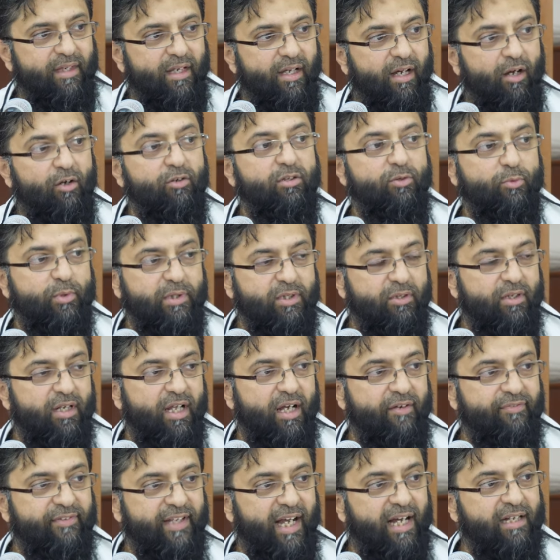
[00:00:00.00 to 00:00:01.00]
Hold it with your
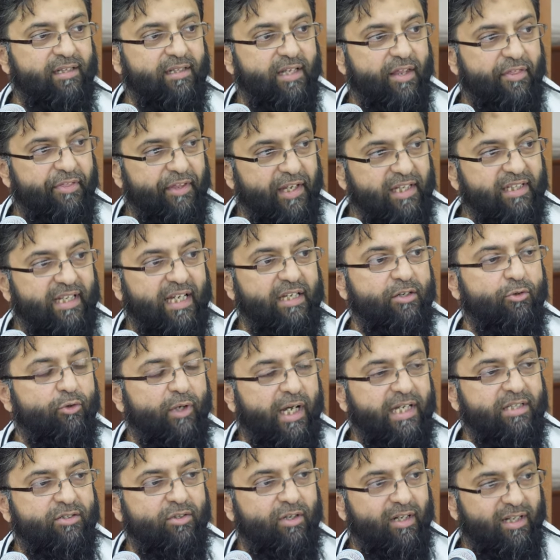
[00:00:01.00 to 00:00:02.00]
left, and the thing that you're
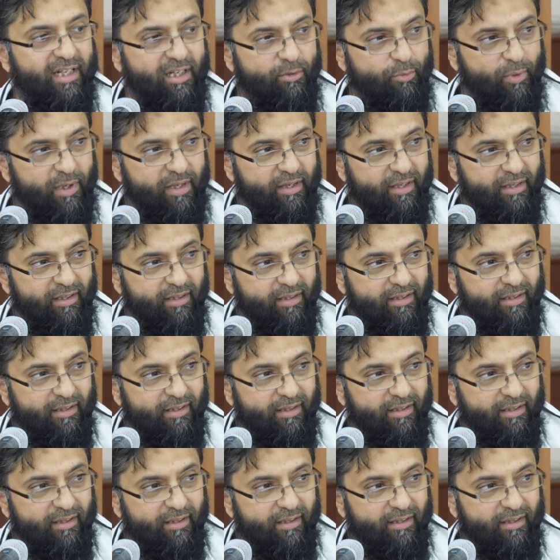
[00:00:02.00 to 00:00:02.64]
going to clean with?